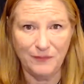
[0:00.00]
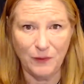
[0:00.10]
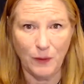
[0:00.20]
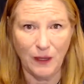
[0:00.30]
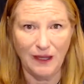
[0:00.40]

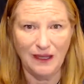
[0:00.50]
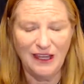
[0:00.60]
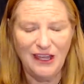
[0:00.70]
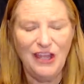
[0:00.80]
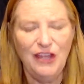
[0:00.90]
Okay.
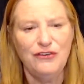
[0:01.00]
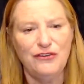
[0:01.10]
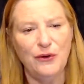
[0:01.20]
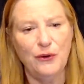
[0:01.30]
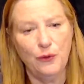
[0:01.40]

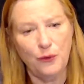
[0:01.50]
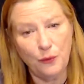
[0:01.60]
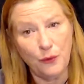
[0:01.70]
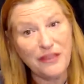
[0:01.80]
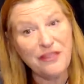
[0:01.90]
So
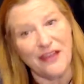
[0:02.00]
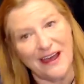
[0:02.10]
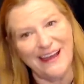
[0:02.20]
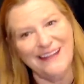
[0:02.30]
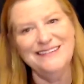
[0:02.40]
with
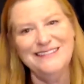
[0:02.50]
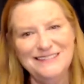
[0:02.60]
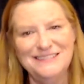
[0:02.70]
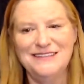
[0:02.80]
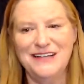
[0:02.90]
that,
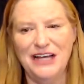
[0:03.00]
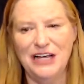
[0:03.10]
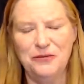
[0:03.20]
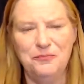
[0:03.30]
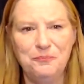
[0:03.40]

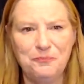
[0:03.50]
um,